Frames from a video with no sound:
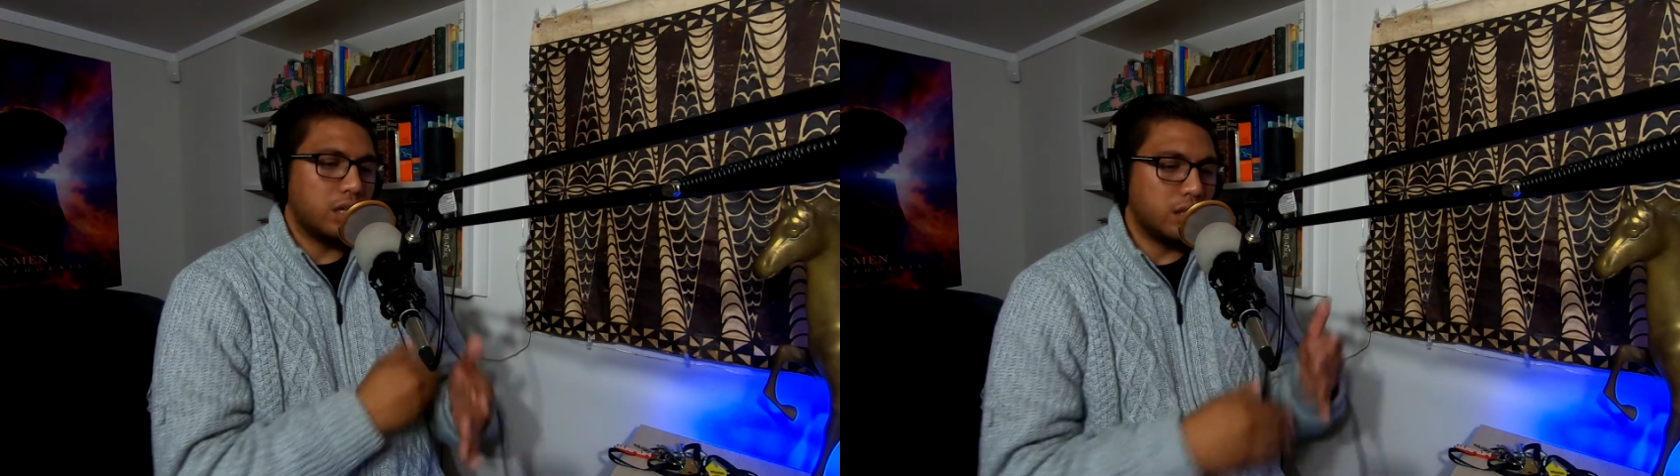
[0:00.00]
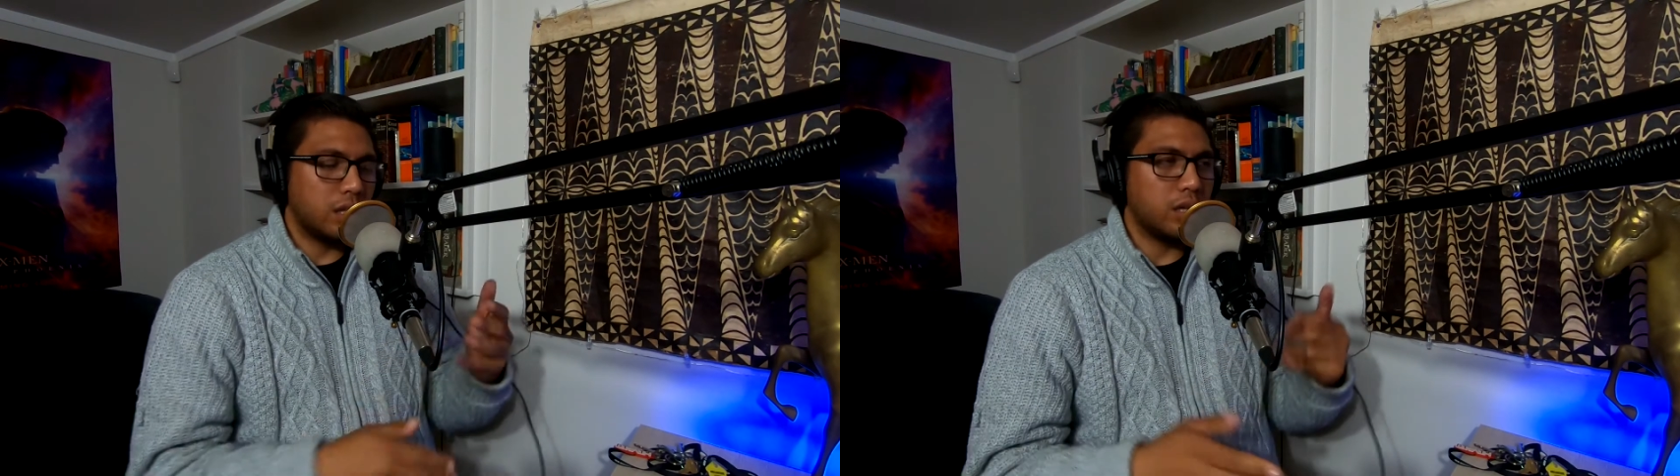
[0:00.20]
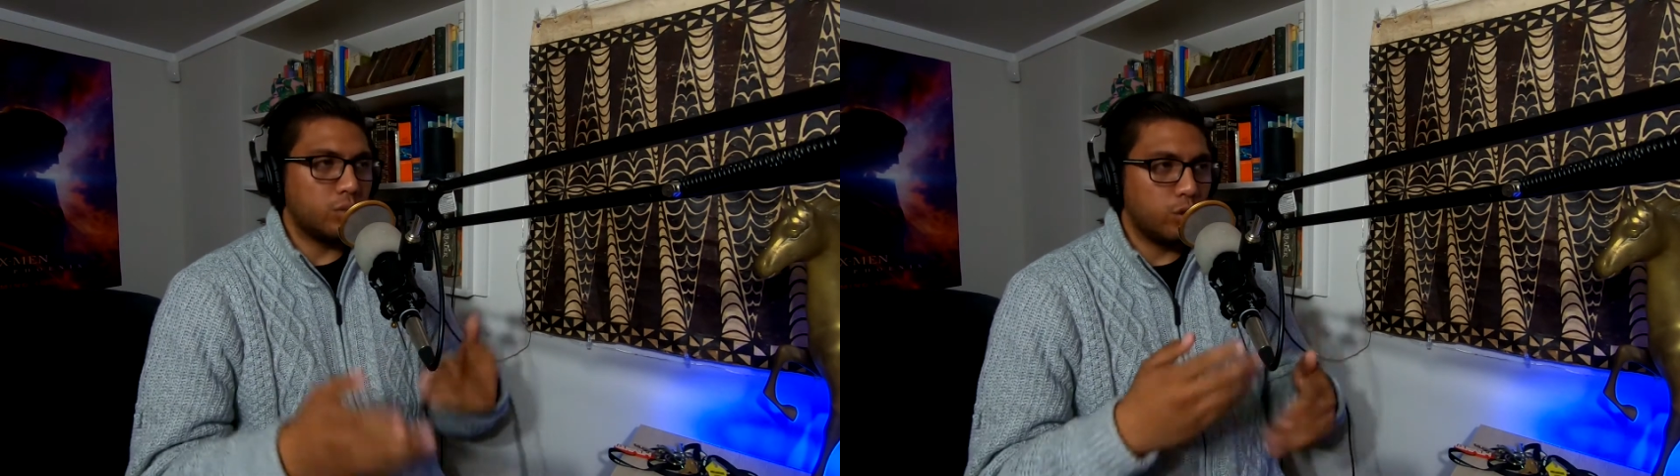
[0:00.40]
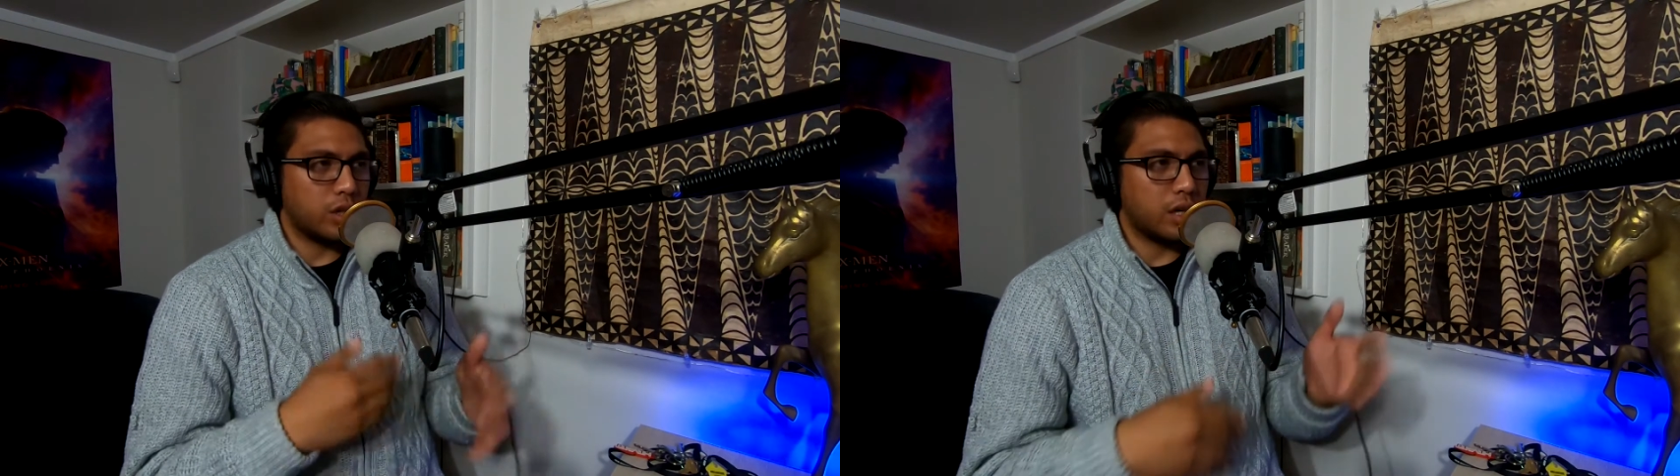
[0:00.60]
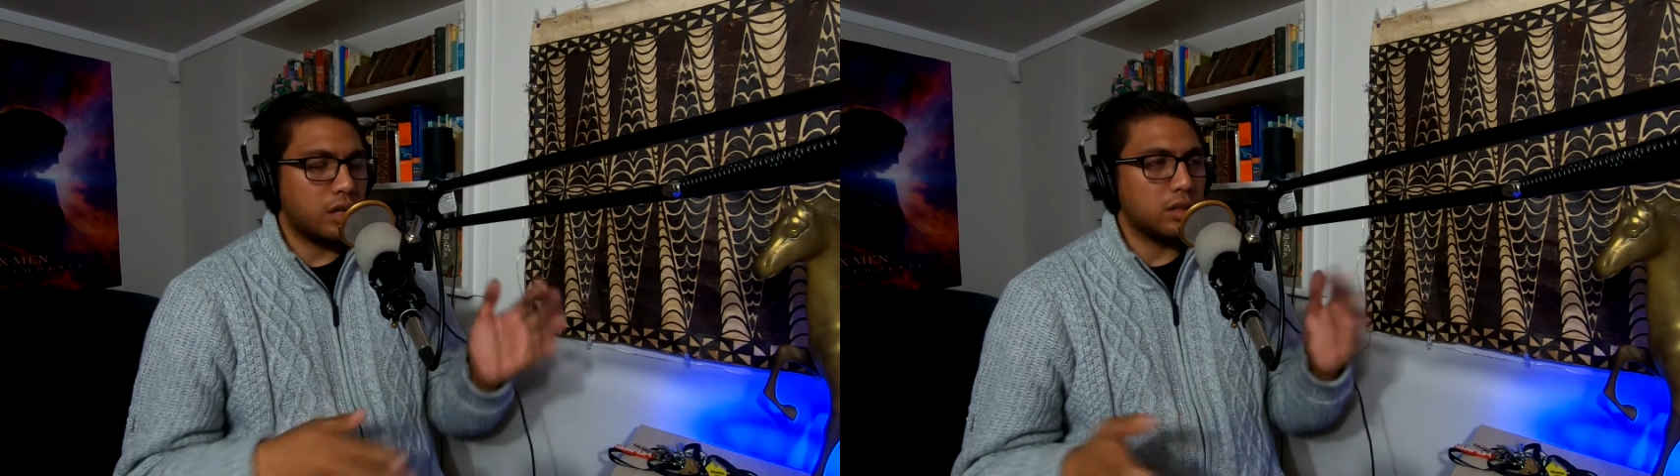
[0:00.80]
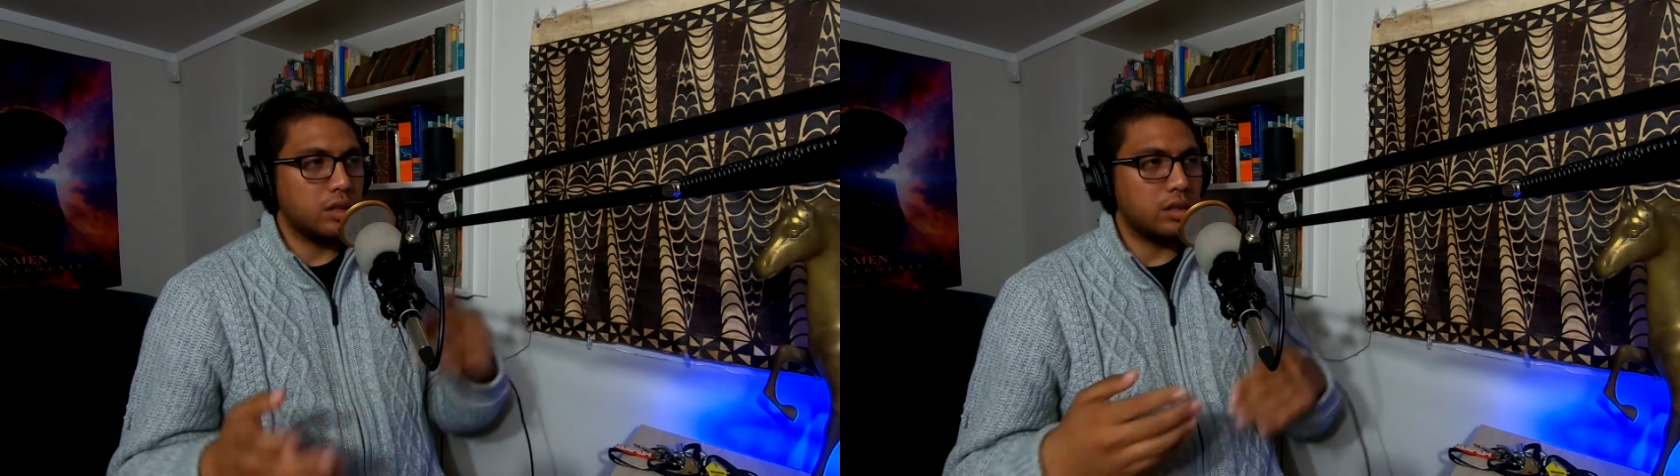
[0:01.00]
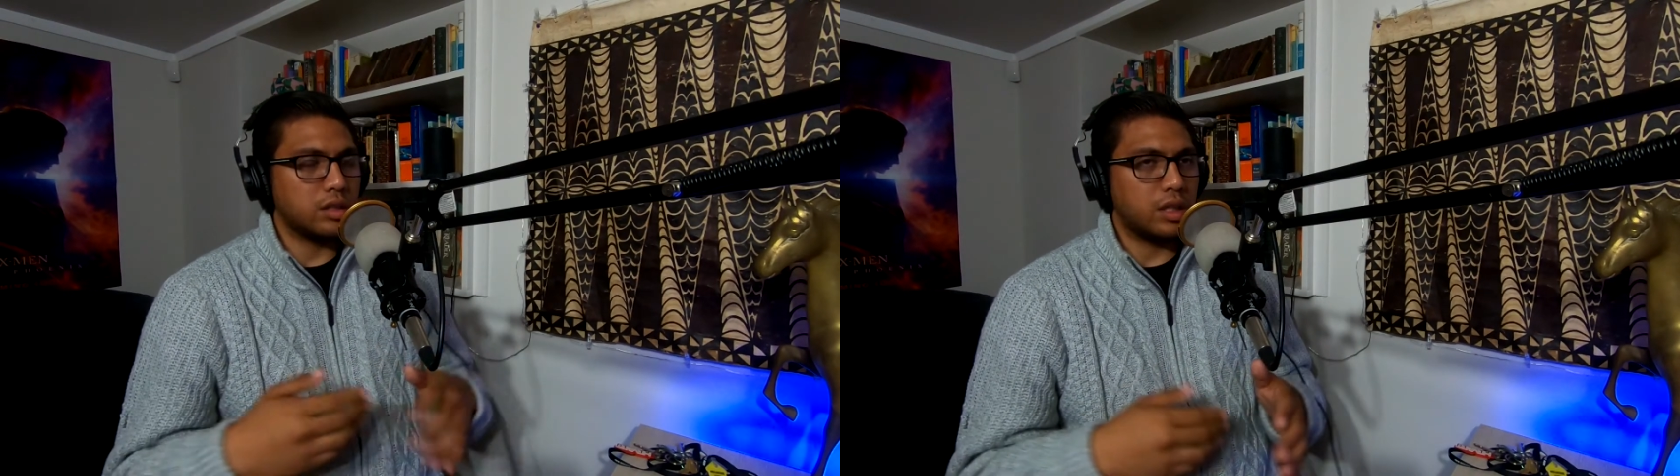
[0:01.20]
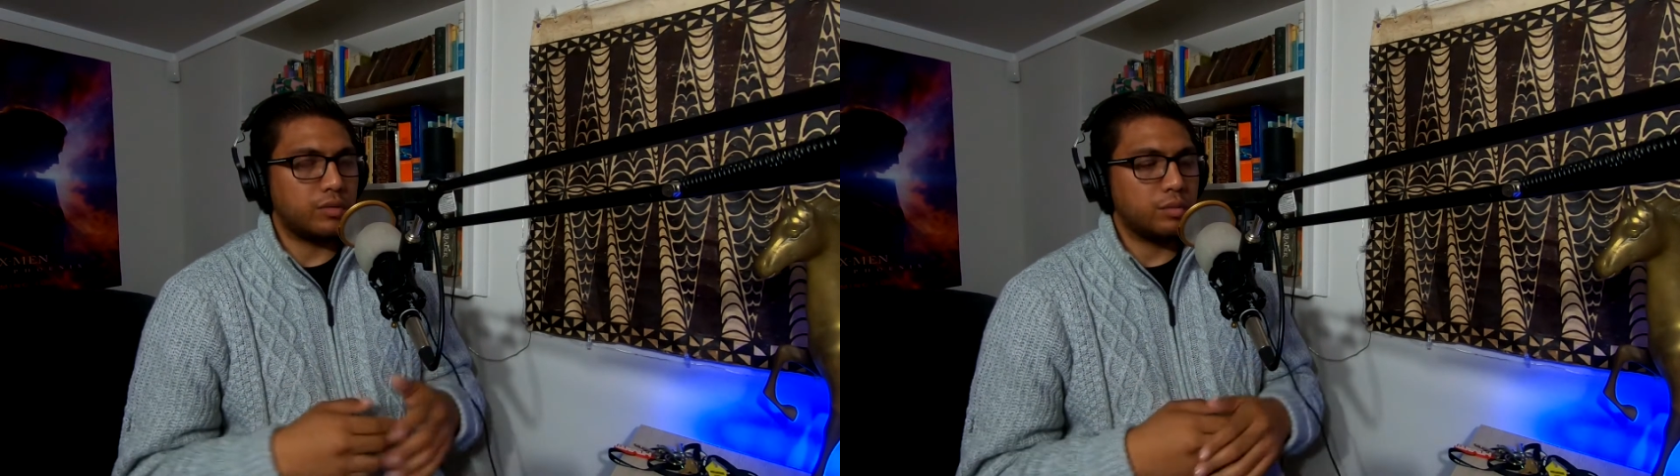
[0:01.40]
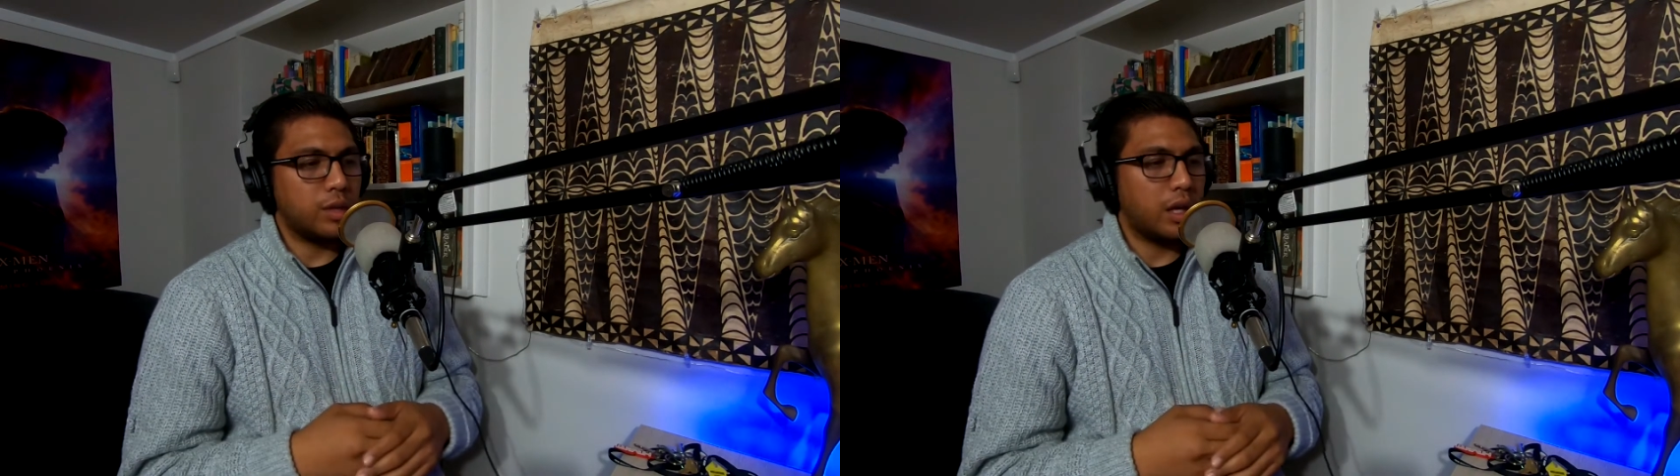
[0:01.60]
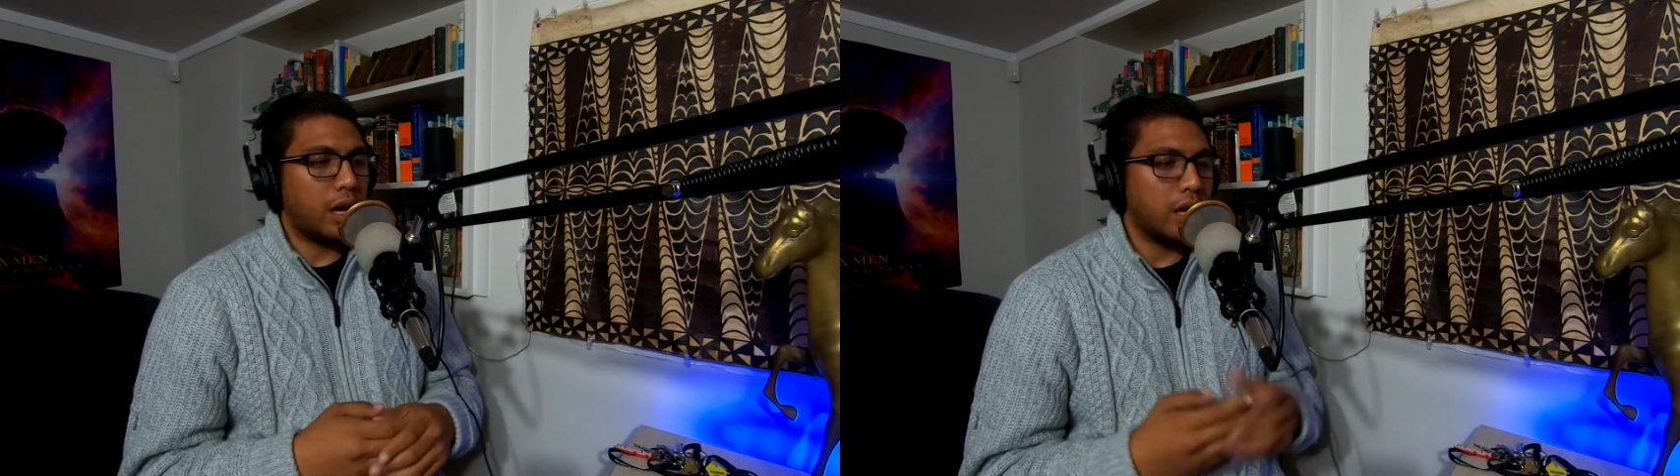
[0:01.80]
And then they work out, stuff
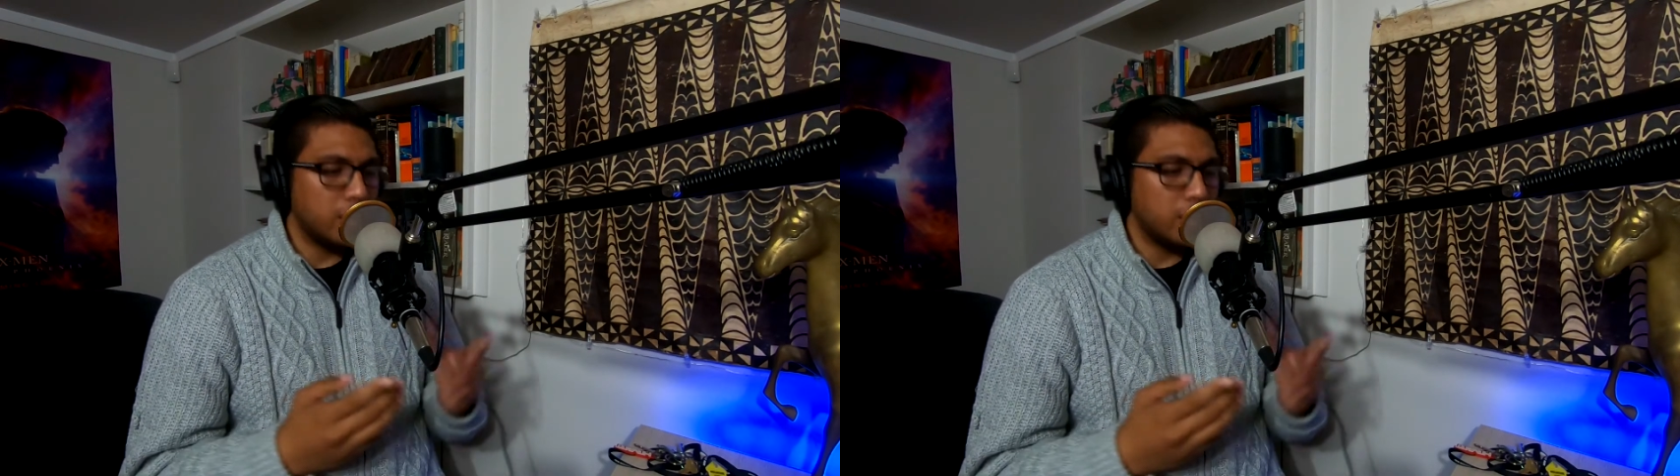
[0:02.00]
from there.